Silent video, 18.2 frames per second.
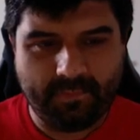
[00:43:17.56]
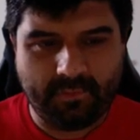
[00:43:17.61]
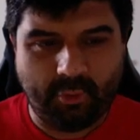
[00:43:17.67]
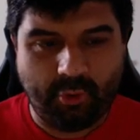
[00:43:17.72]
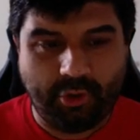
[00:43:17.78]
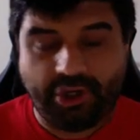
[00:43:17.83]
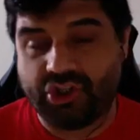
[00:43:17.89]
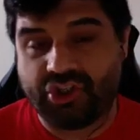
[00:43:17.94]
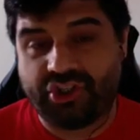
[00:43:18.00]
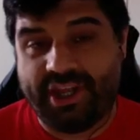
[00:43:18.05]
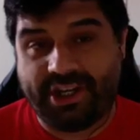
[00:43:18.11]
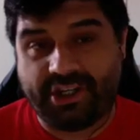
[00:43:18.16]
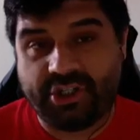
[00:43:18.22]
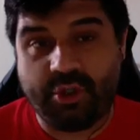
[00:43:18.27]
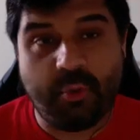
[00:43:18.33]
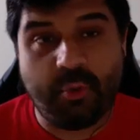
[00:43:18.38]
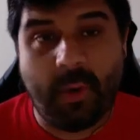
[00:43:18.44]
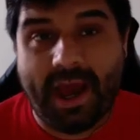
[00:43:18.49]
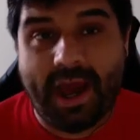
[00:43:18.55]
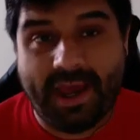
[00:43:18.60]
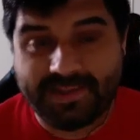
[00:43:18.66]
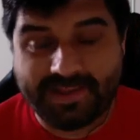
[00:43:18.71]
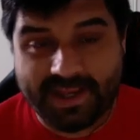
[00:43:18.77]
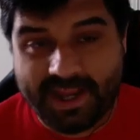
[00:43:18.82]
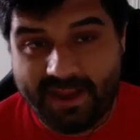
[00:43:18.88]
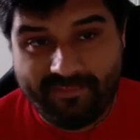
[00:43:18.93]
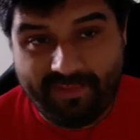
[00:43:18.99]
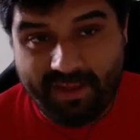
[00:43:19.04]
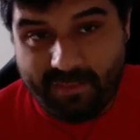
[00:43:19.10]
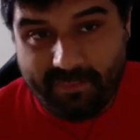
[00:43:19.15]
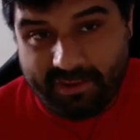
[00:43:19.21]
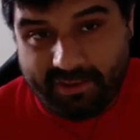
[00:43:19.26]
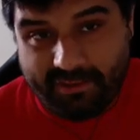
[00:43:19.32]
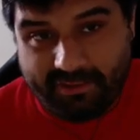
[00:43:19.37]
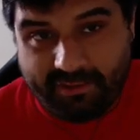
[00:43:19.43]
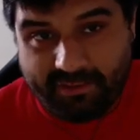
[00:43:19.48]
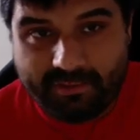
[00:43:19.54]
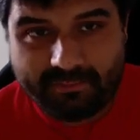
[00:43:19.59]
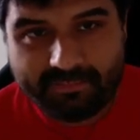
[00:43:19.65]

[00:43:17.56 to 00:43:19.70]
Or you can just take 2 eyes and have that be the...